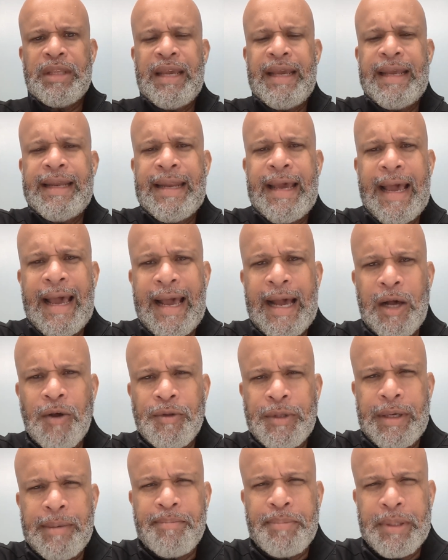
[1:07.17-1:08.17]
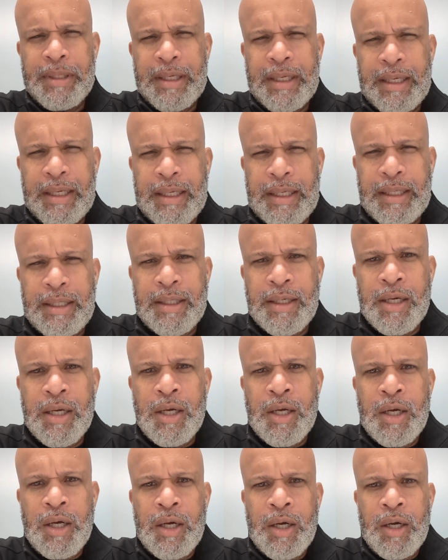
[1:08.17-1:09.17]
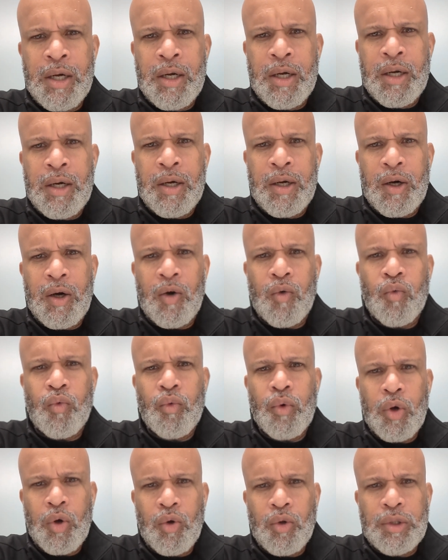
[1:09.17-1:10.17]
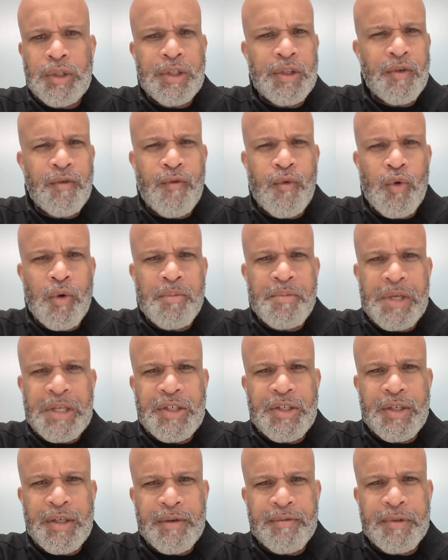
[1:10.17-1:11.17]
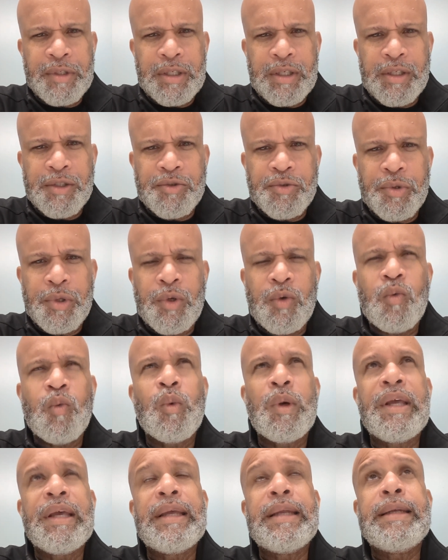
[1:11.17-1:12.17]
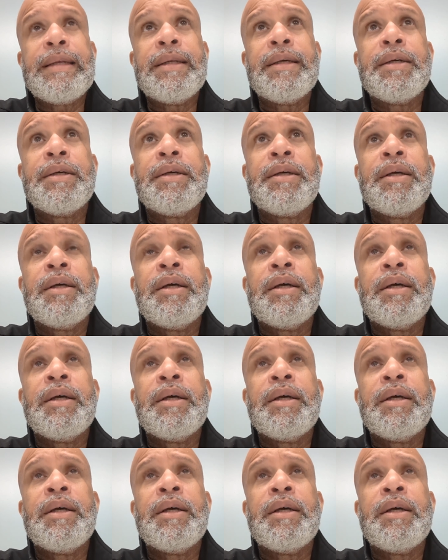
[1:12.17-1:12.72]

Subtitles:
and how that played a role in the formation of the country. When